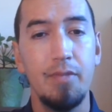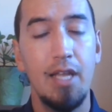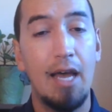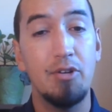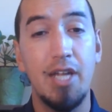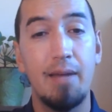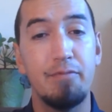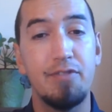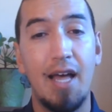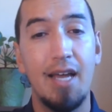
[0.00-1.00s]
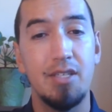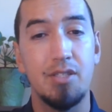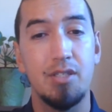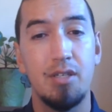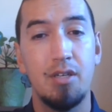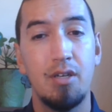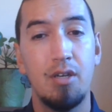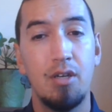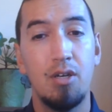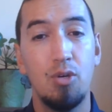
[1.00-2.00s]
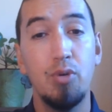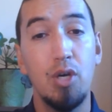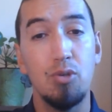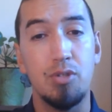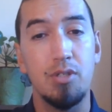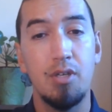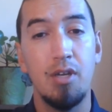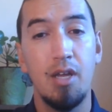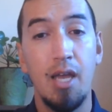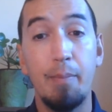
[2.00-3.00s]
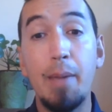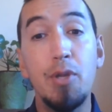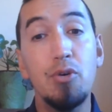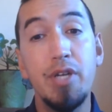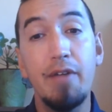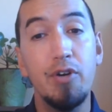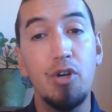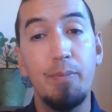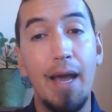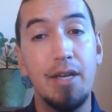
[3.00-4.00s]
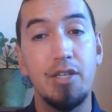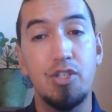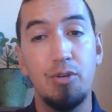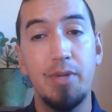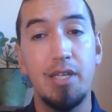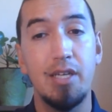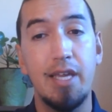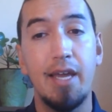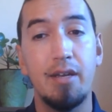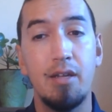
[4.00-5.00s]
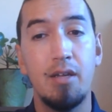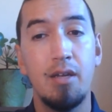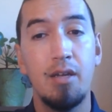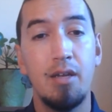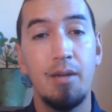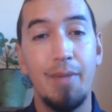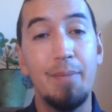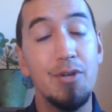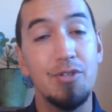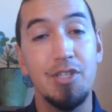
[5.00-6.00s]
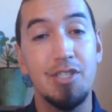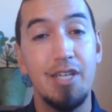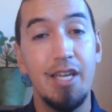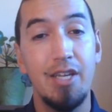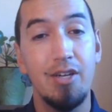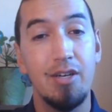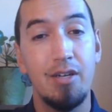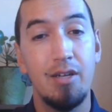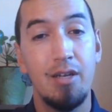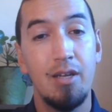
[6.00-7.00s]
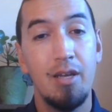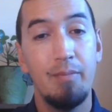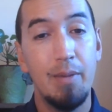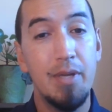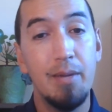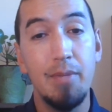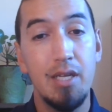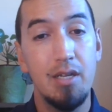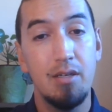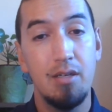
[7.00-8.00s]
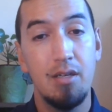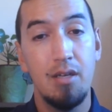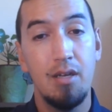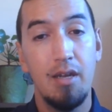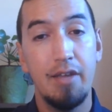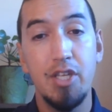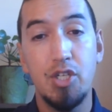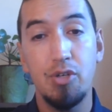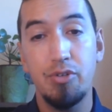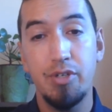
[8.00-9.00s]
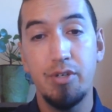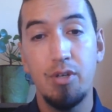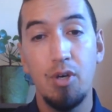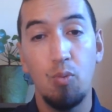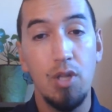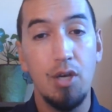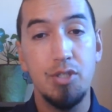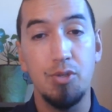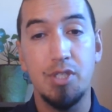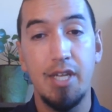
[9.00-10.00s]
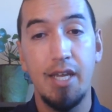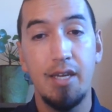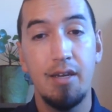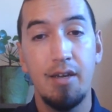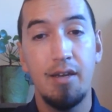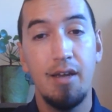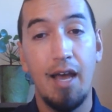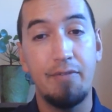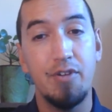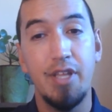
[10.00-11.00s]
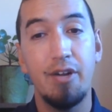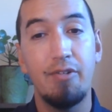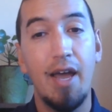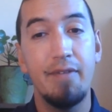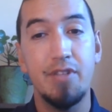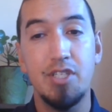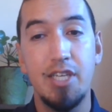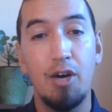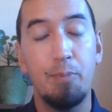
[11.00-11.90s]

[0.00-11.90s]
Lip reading: How time flies. Who knows? Maybe you'll never go back to Germany again. Maybe you'll just stay here. Maybe Amina and the children will also stay after they arrive and see how